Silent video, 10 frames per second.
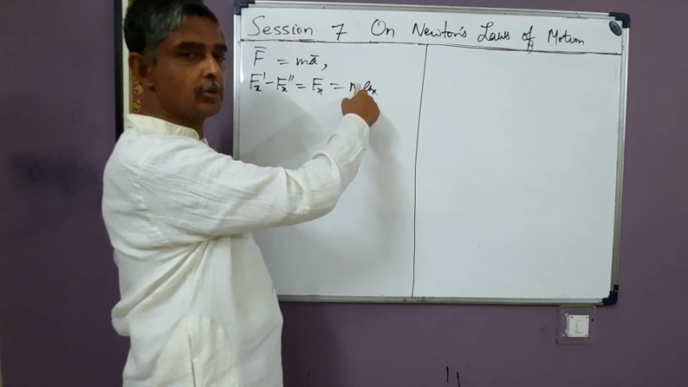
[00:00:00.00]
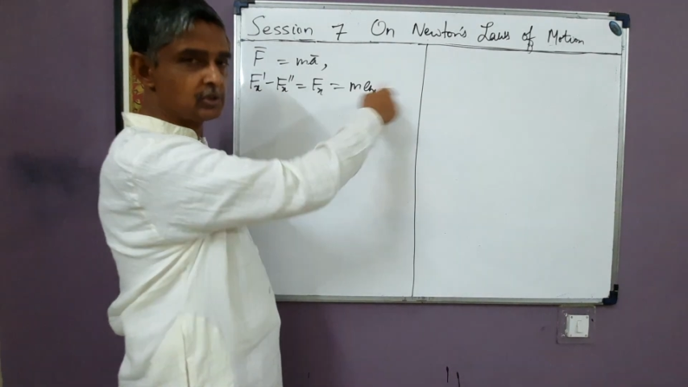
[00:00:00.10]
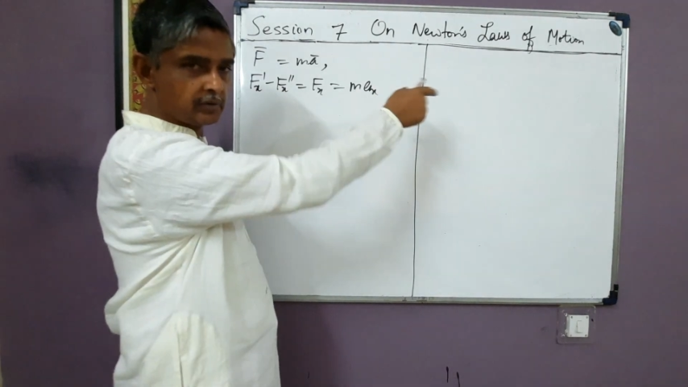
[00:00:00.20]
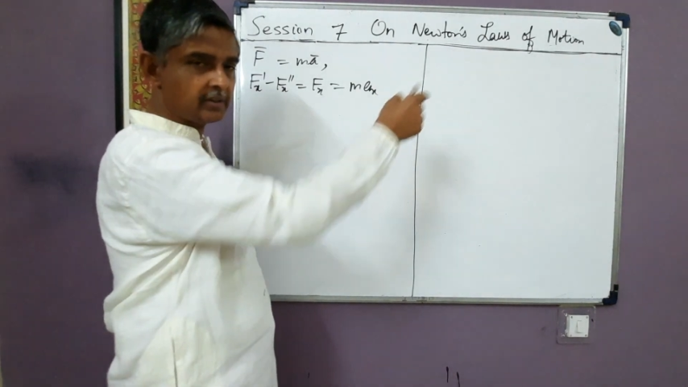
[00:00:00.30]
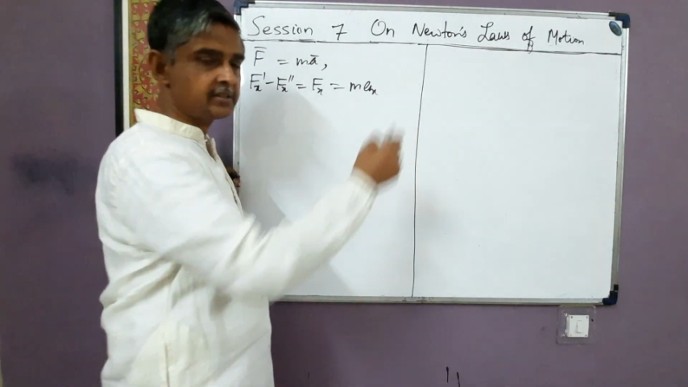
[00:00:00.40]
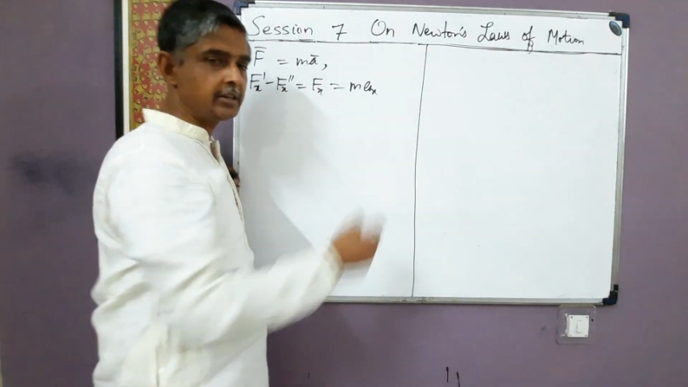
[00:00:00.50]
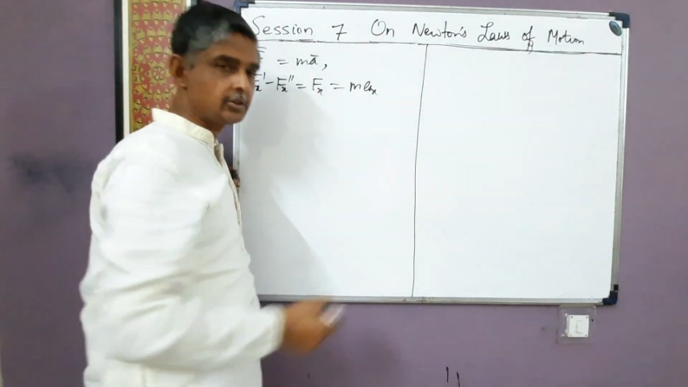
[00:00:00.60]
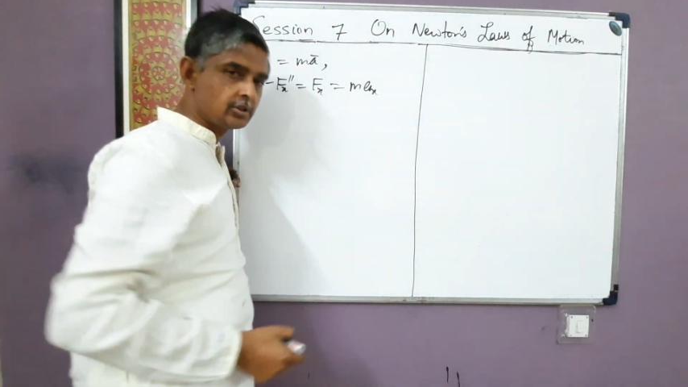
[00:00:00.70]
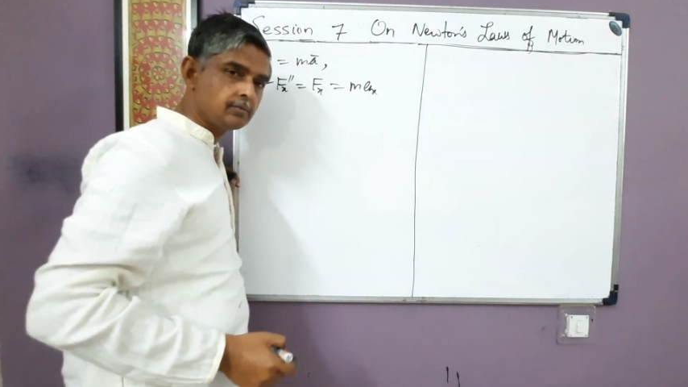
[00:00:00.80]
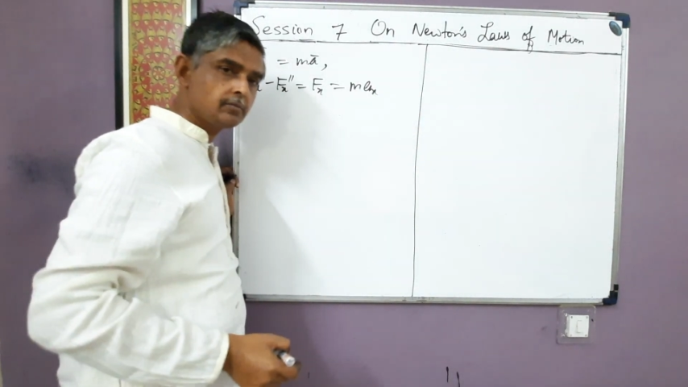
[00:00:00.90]
positive x
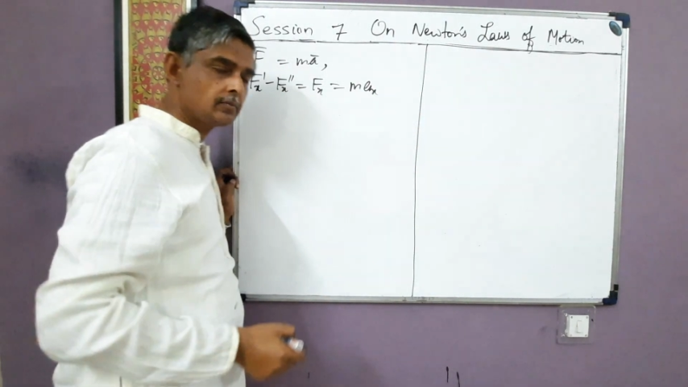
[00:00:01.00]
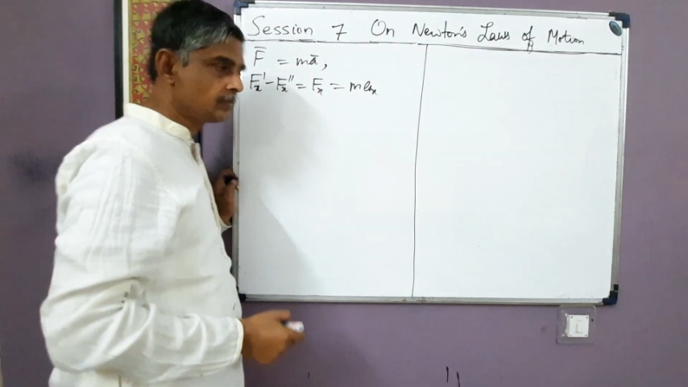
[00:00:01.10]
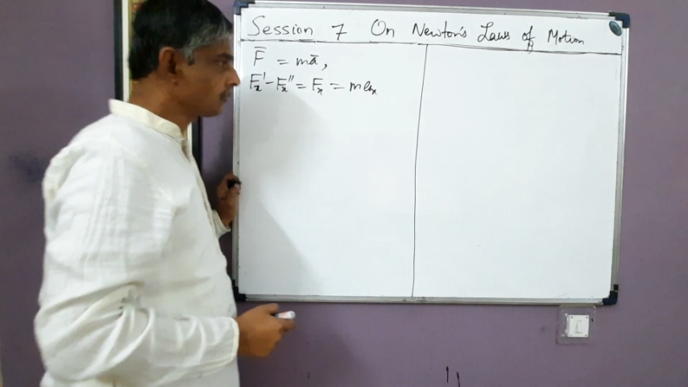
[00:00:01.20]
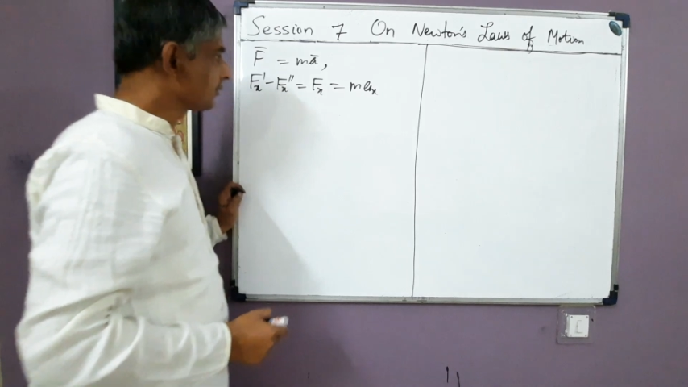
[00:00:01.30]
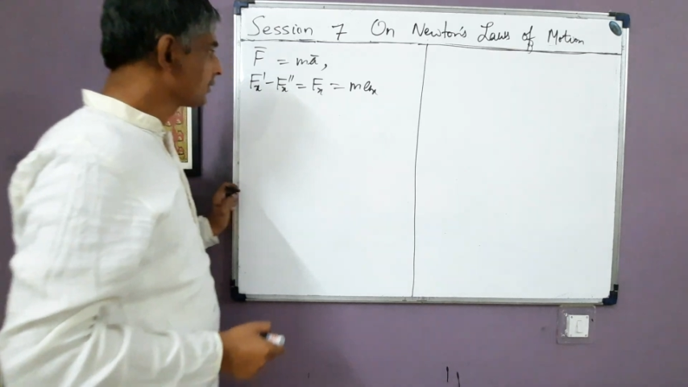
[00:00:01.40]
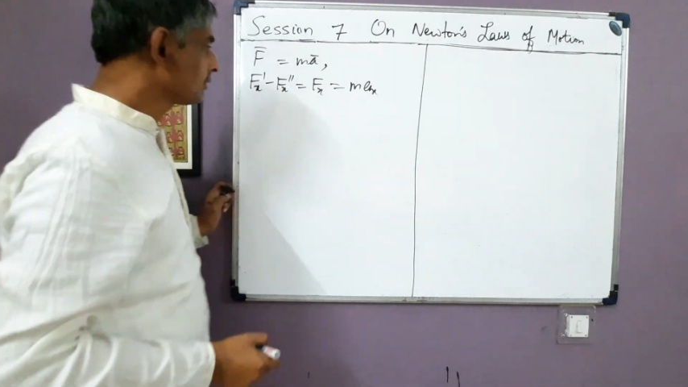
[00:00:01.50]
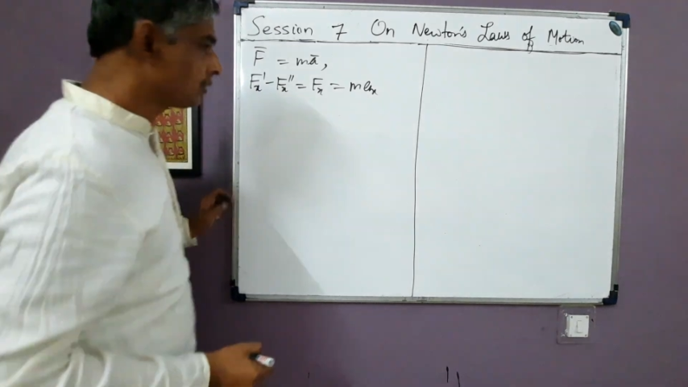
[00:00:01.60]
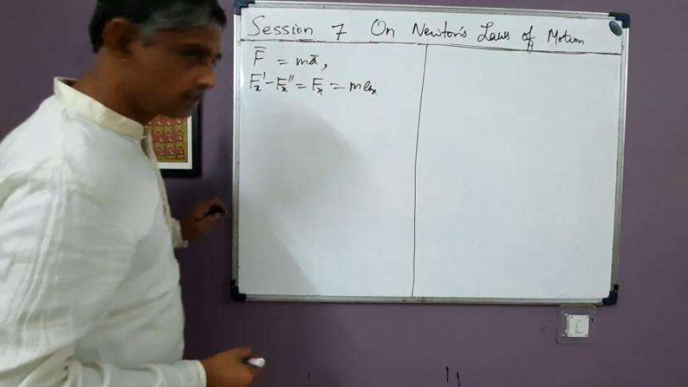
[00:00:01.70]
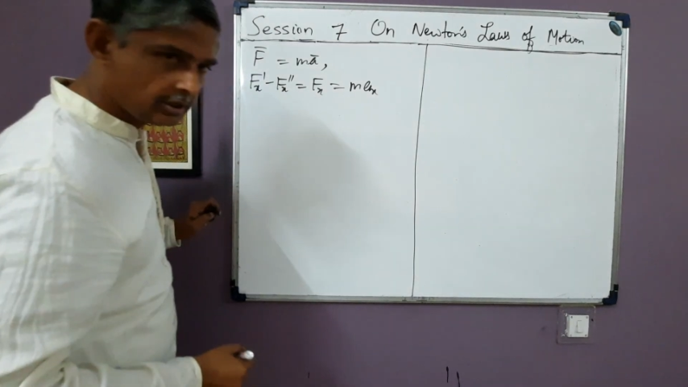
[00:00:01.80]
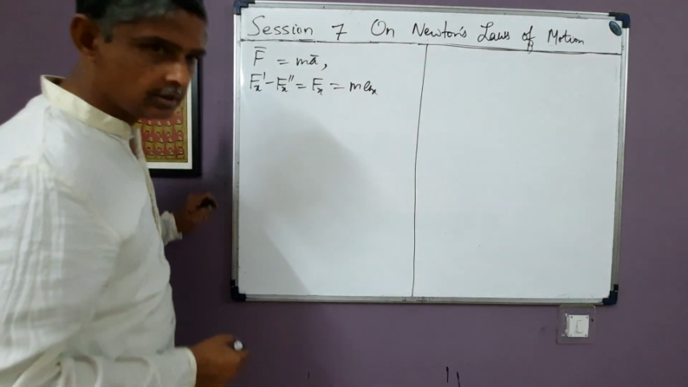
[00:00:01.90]
direction.
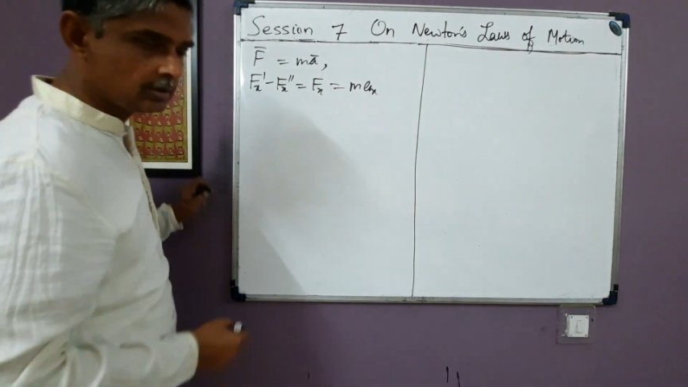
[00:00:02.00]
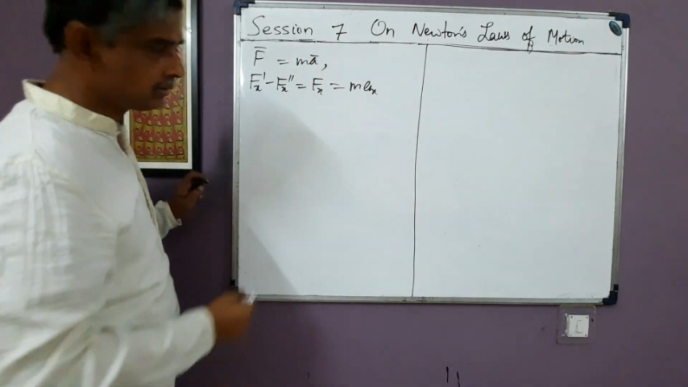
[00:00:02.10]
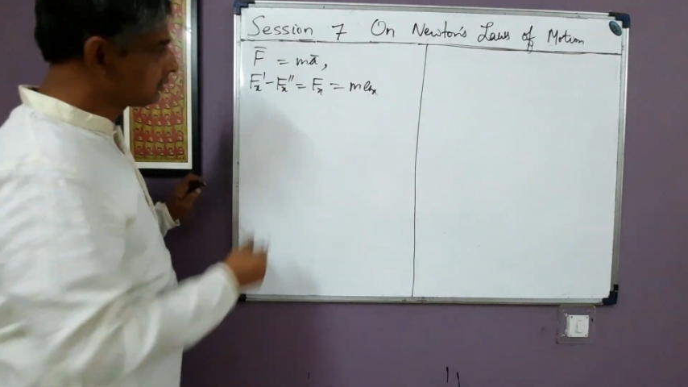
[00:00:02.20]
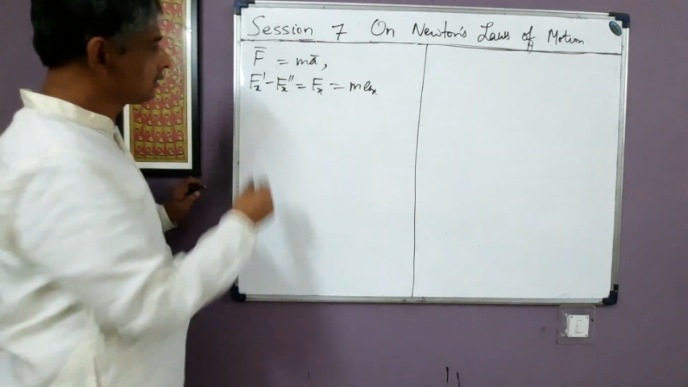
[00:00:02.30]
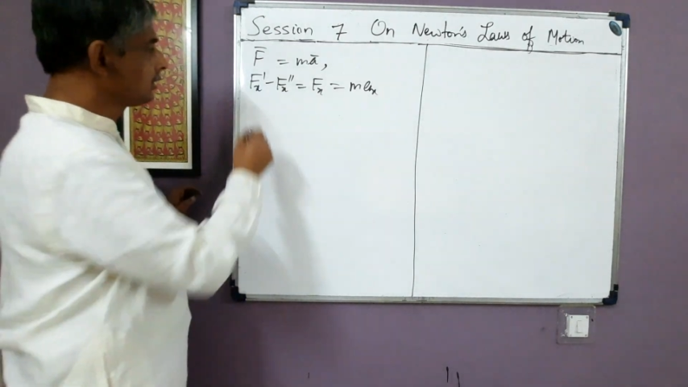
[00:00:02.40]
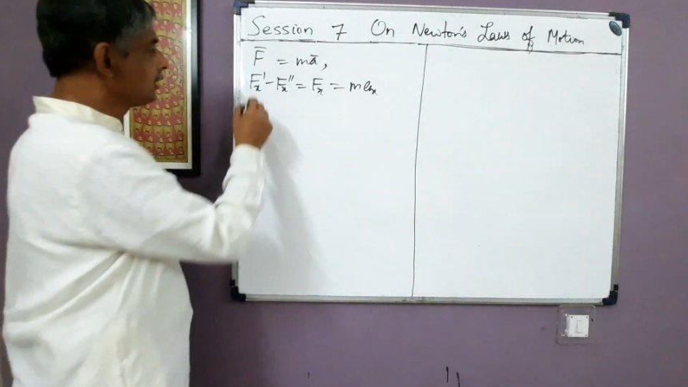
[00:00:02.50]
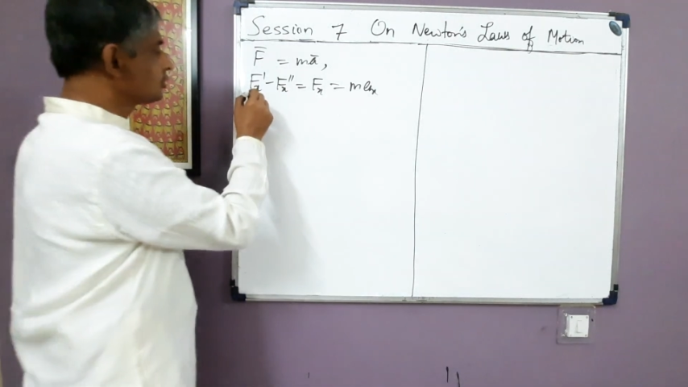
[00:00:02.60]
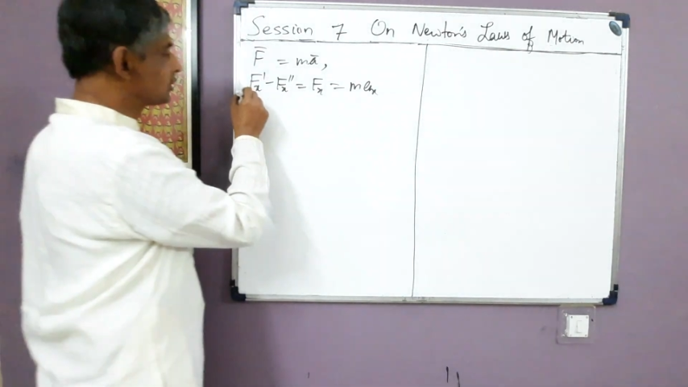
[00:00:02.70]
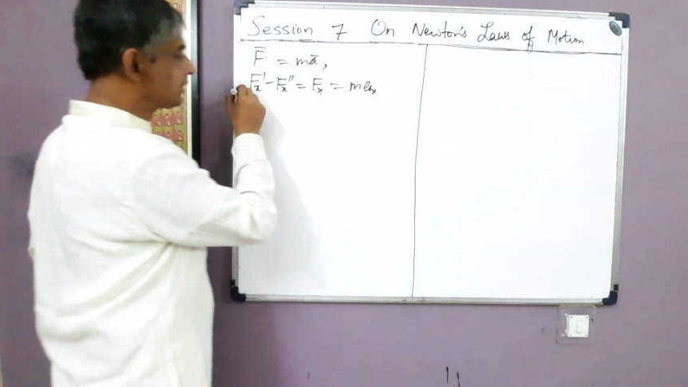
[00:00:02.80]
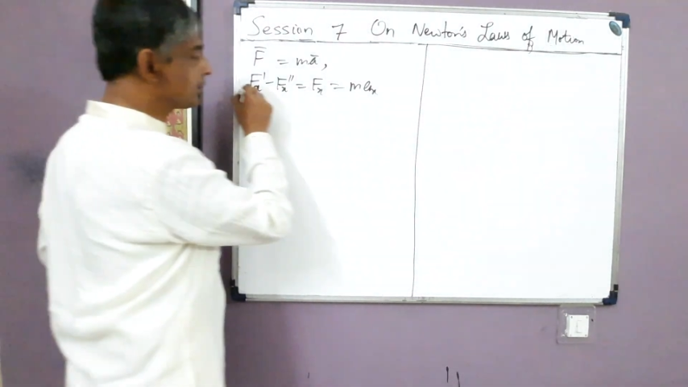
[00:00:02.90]
Okay. So I'll